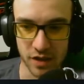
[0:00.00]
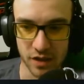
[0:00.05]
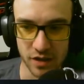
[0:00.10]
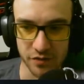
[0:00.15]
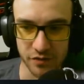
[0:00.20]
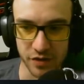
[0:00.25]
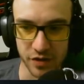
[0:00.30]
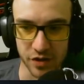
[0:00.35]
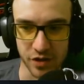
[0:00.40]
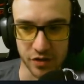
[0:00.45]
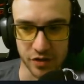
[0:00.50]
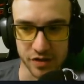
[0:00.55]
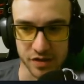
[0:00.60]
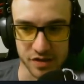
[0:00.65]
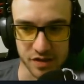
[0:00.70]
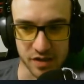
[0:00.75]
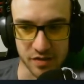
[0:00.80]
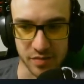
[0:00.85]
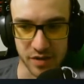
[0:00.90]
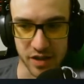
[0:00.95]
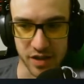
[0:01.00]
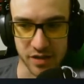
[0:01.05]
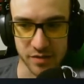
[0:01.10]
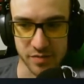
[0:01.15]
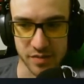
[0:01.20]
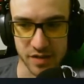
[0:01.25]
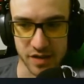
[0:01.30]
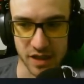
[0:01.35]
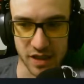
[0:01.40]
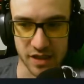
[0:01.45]
If you notice, it
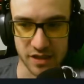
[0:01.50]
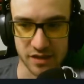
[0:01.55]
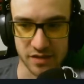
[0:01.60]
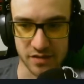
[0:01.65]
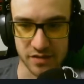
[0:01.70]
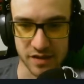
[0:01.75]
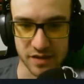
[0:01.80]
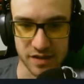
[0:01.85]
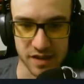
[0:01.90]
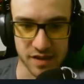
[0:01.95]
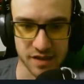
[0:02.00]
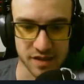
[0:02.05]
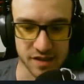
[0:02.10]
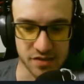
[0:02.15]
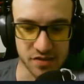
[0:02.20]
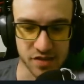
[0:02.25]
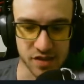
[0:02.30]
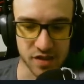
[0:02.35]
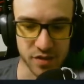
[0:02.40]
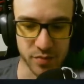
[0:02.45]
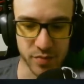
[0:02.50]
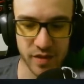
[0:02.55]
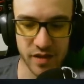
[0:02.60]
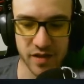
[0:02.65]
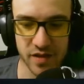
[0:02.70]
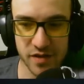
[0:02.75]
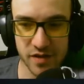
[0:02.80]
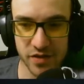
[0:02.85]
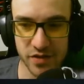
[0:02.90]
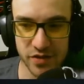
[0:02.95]
becomes it's got the extended
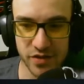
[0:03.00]
barrel.